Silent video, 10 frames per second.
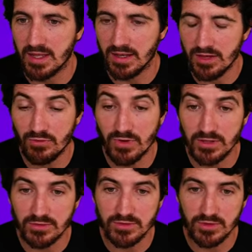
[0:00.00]
Now you're
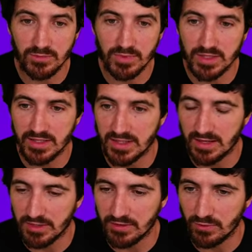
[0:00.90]
ready to start building
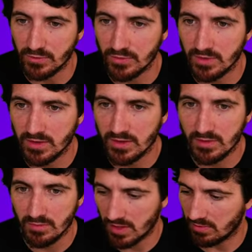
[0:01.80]
Llama 2,
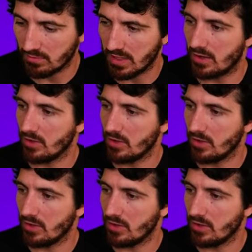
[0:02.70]
blah, blah, blah.